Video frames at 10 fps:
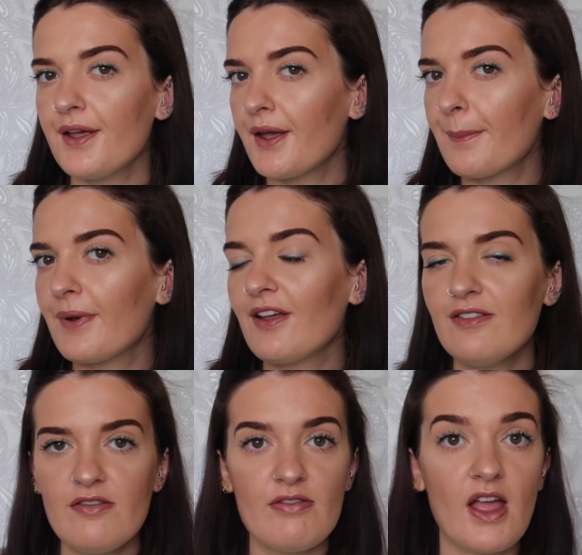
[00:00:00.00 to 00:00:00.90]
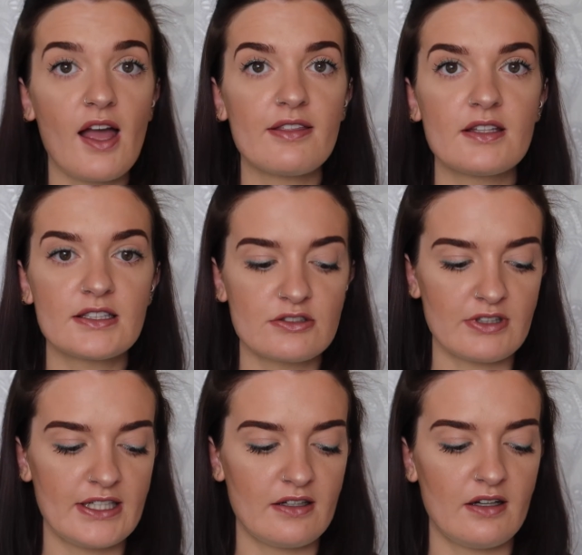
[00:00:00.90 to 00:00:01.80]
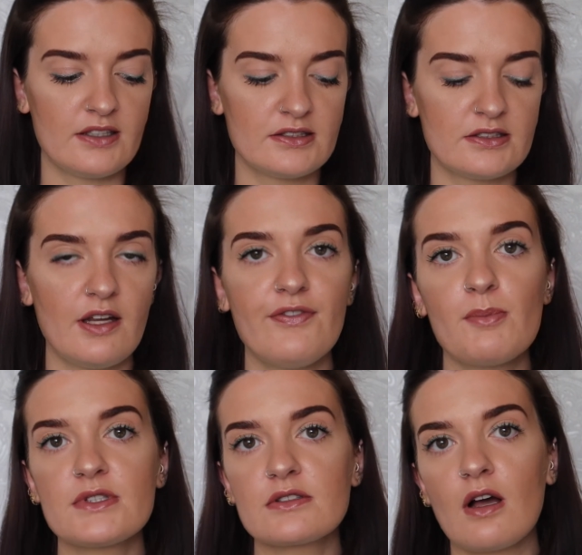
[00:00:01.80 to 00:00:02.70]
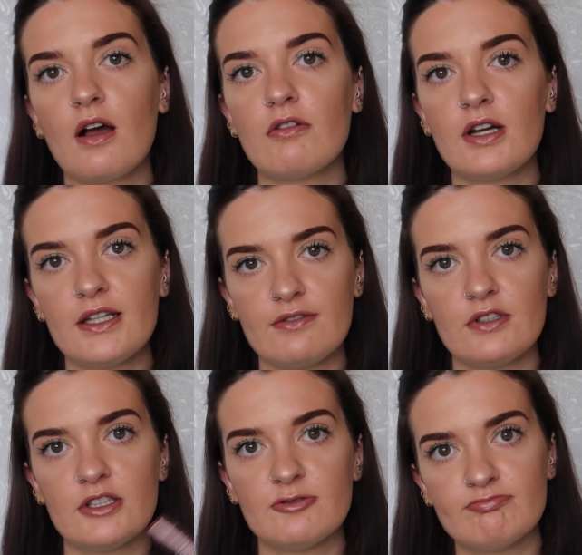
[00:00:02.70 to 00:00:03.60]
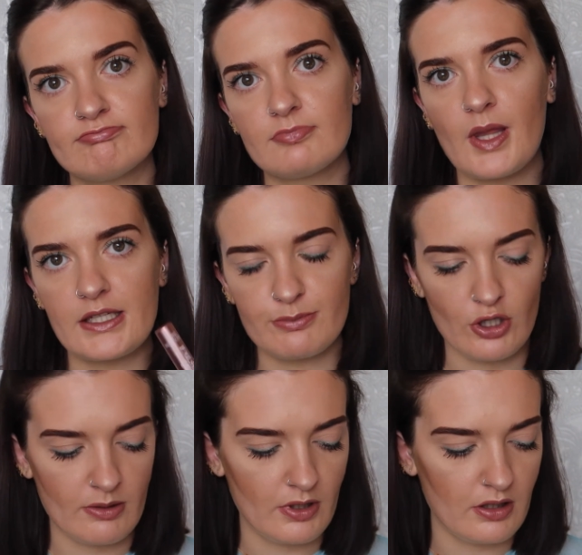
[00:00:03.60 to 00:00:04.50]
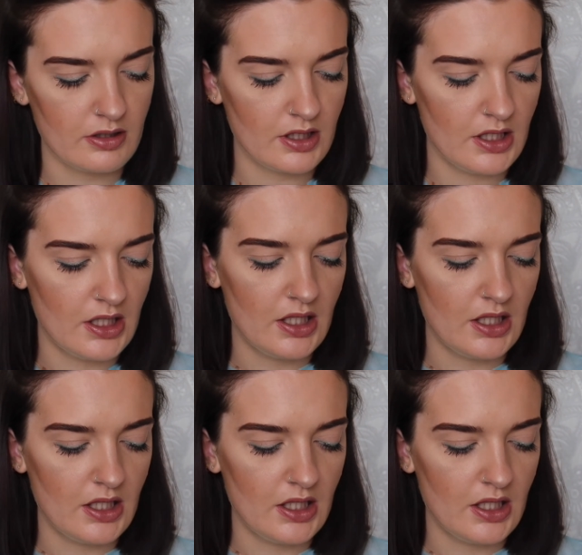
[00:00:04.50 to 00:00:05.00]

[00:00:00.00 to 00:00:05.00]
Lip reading: But other than that, I think it's really nice. Love the mascara, even though that is Primark.